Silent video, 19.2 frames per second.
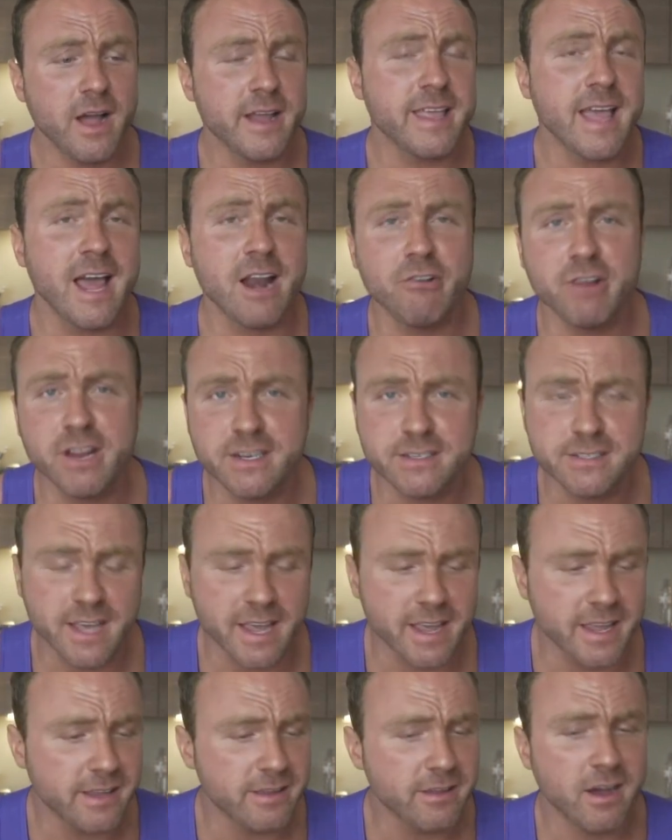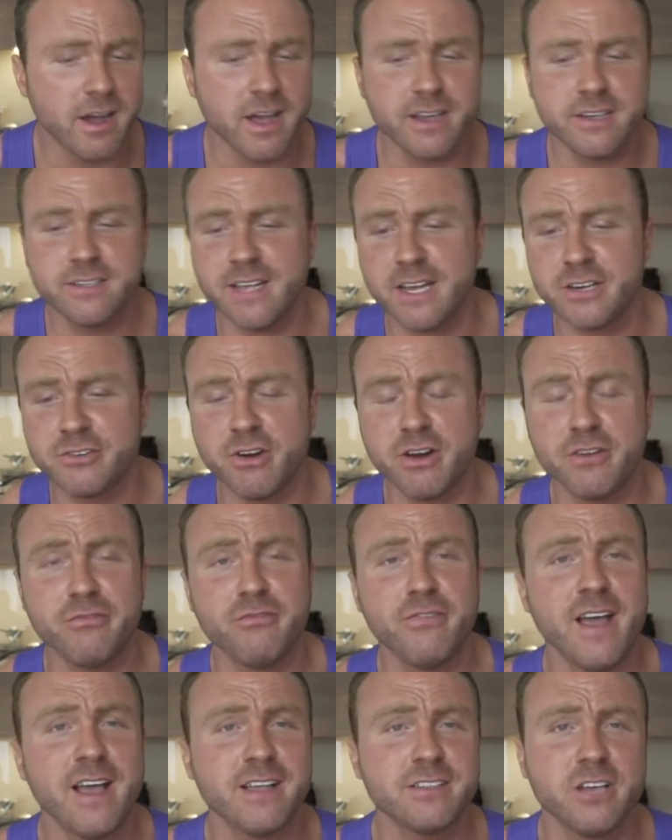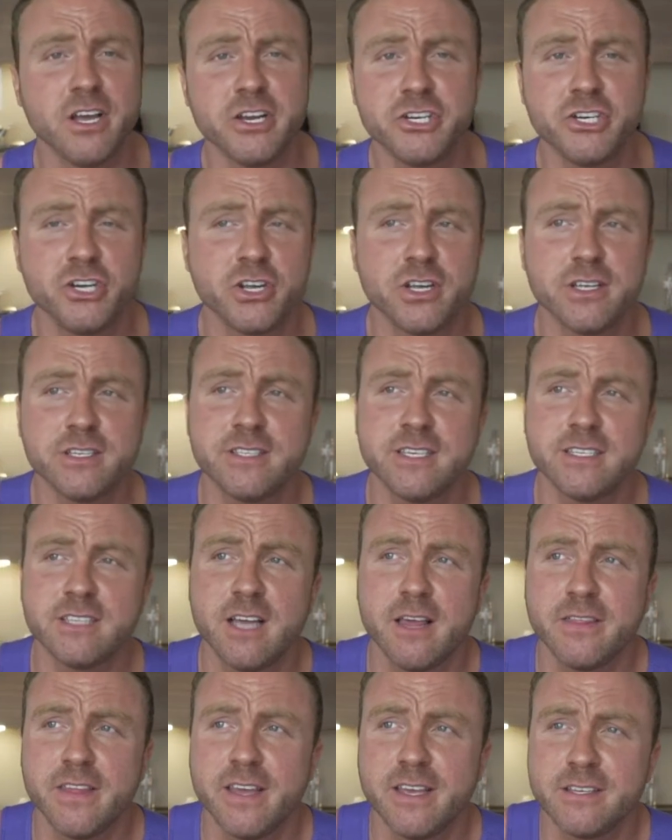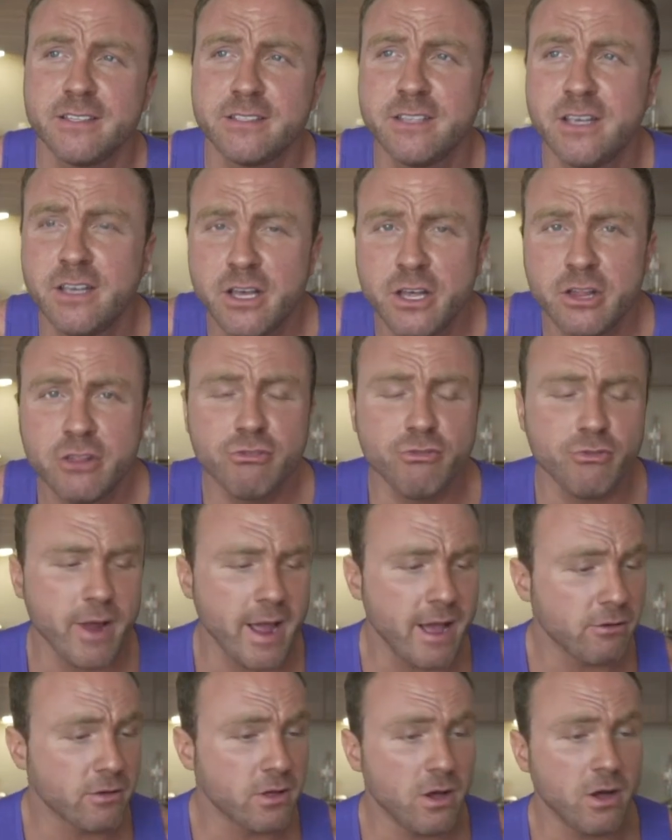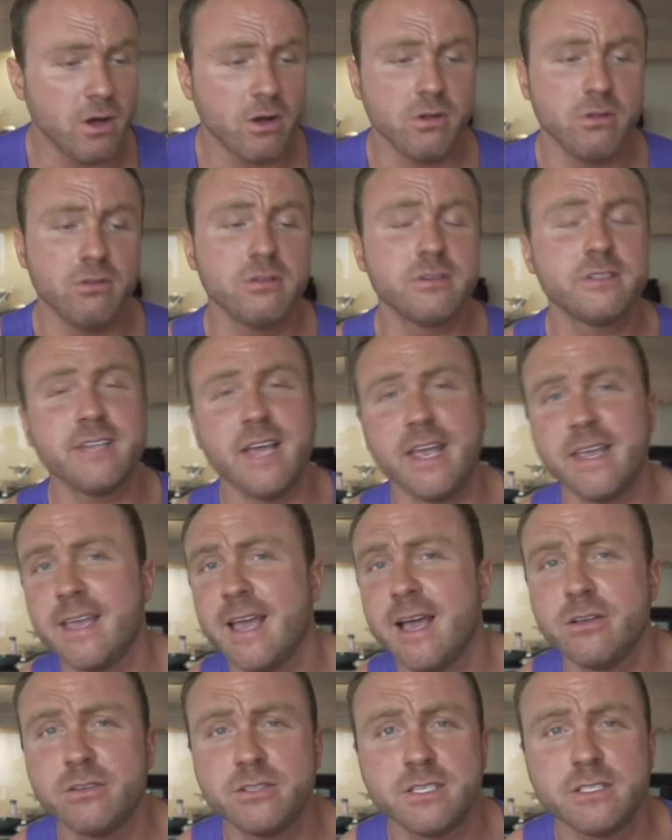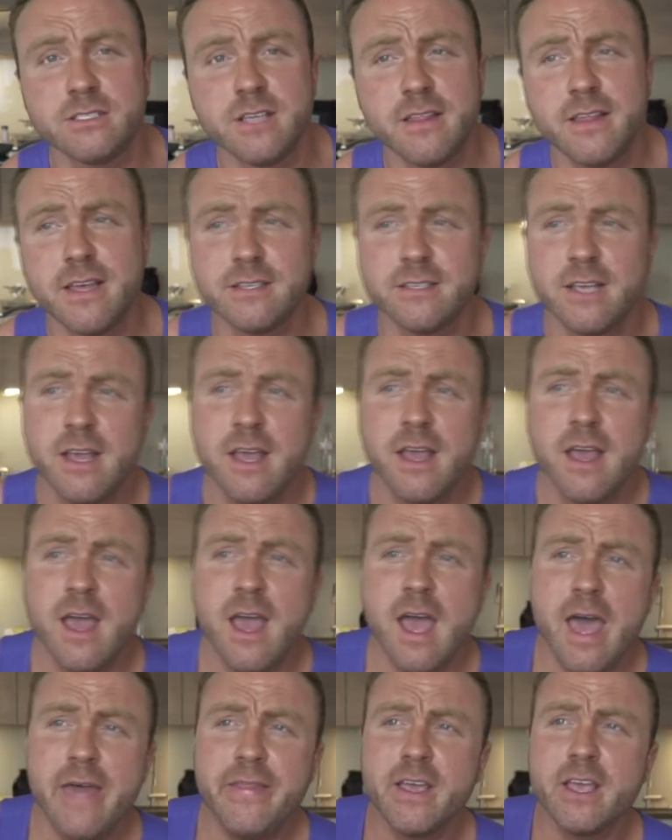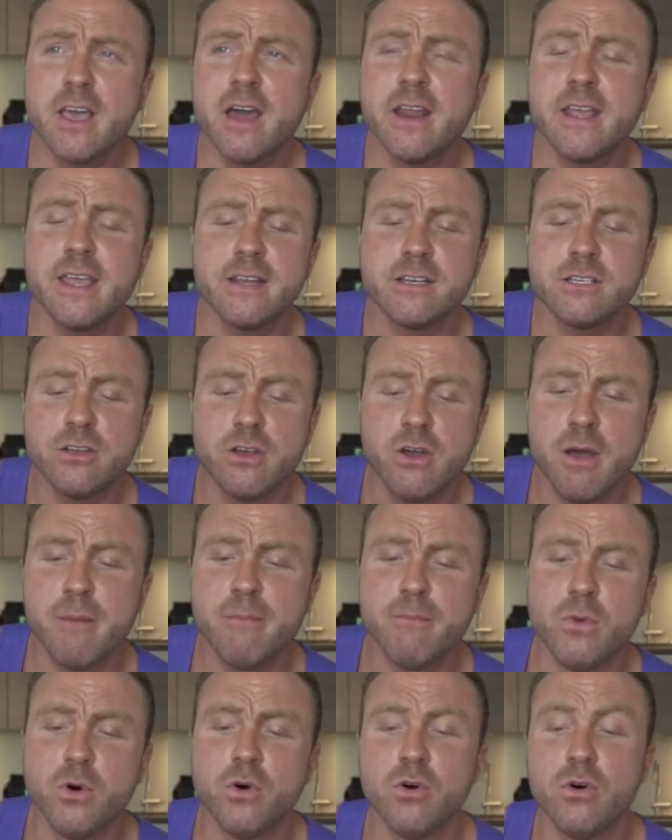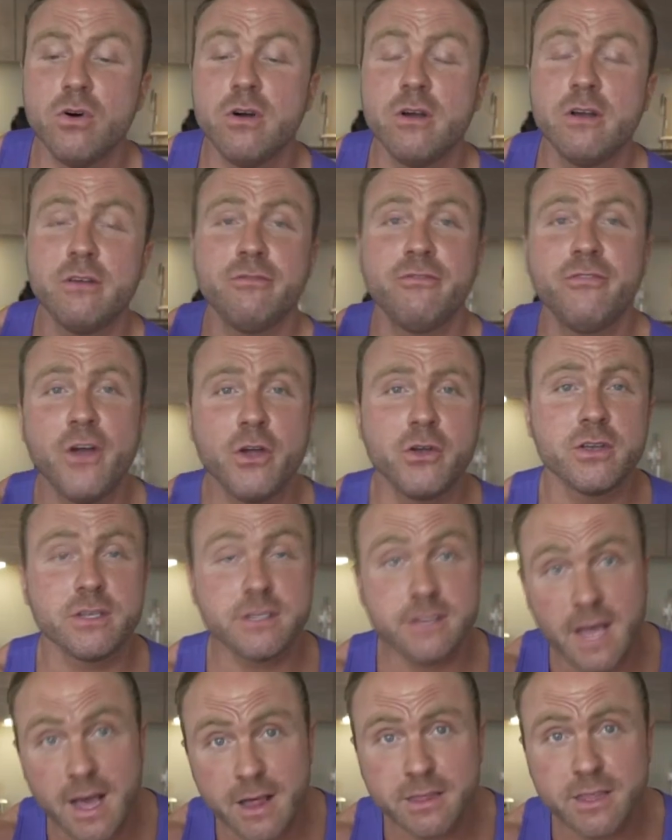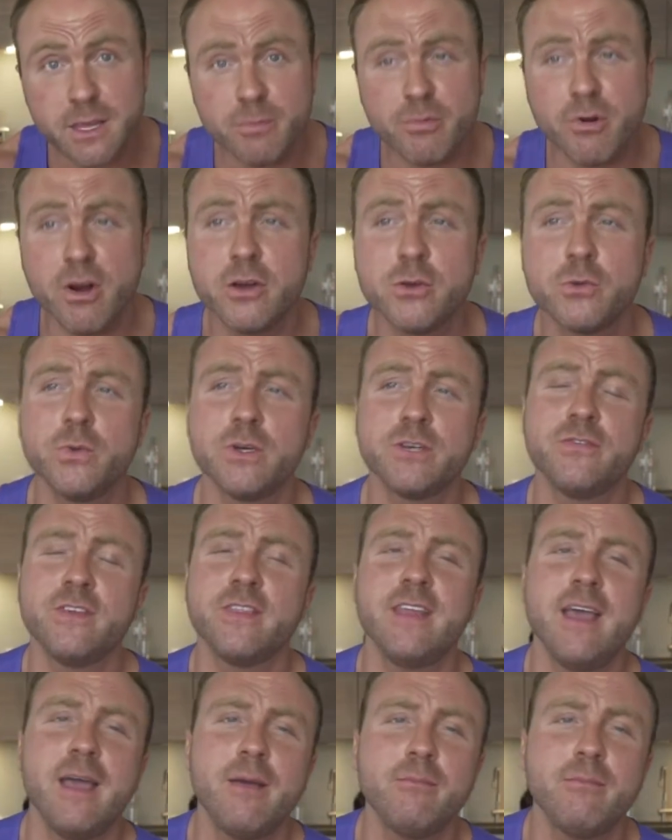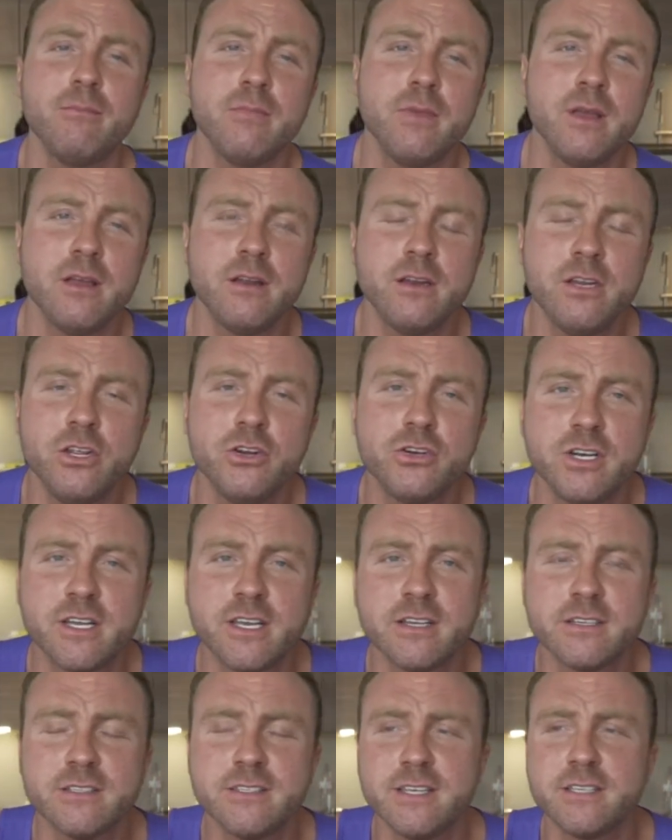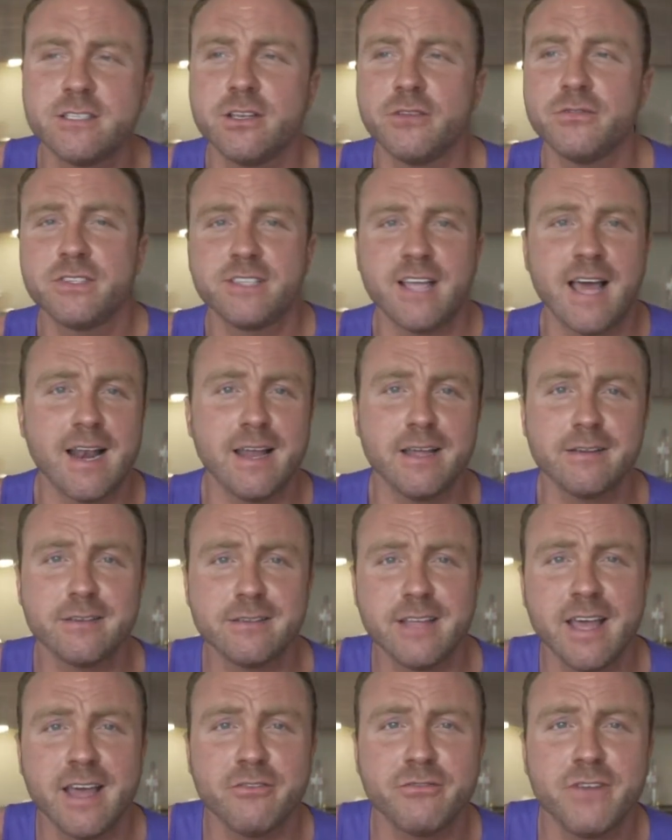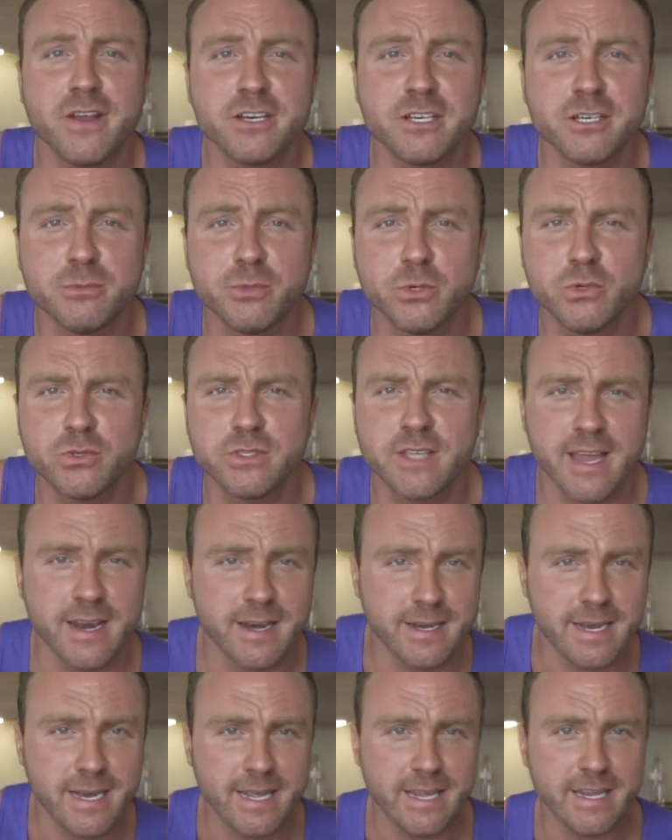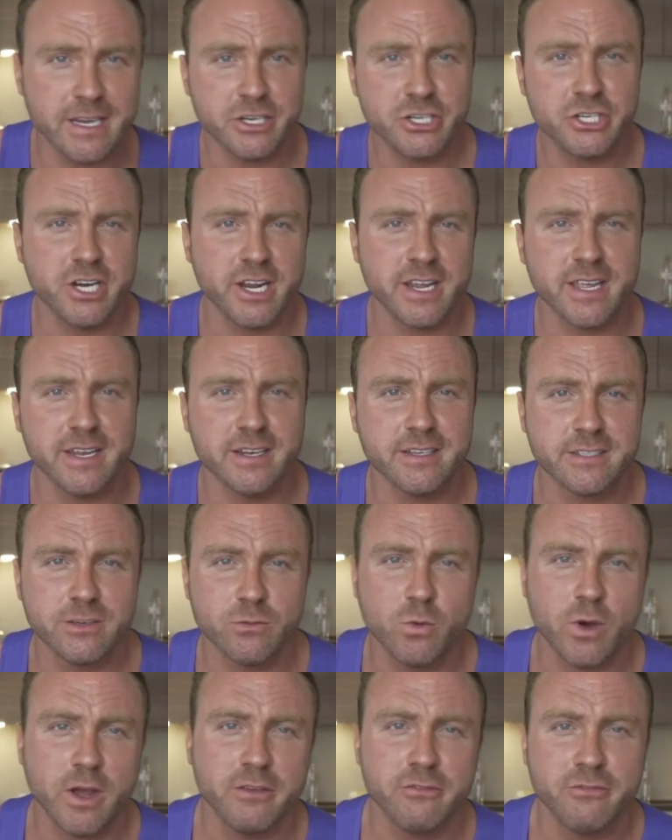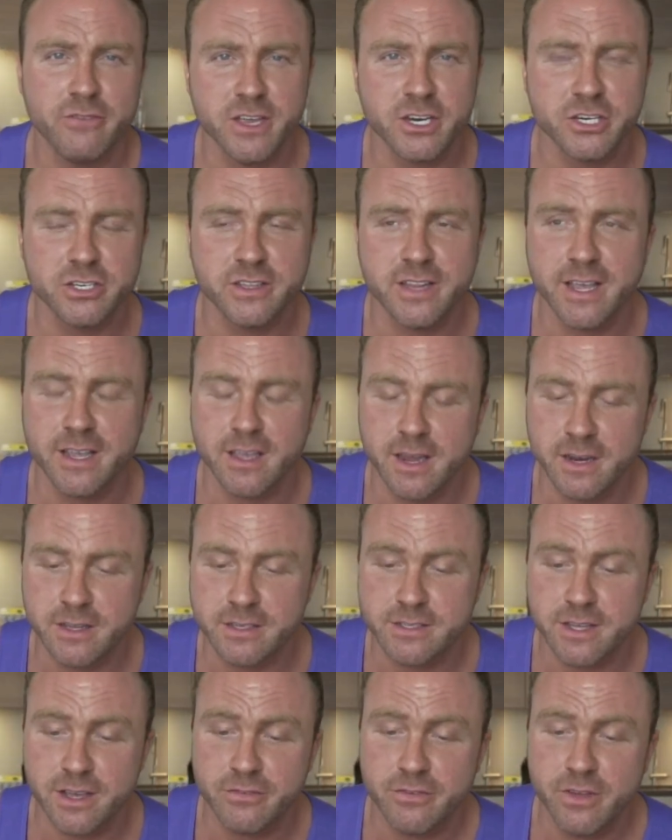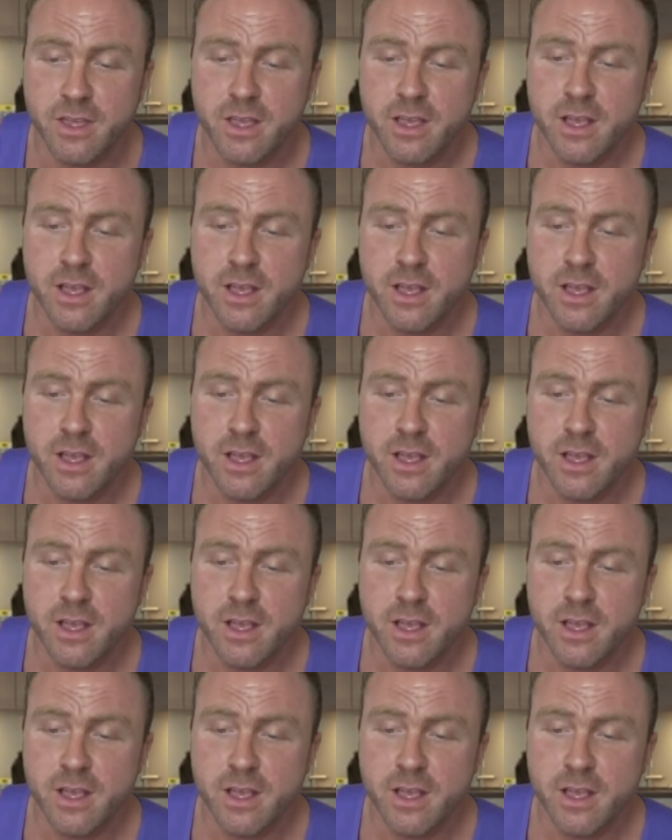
calorie intake, high saturated fats, high sugars, things like this, through alcohol, takeouts, things like this. And they're cutting into a more focused, healthy approach, which for them usually consists of salads and vegetables and lean chickens and white fish and that kind of stuff.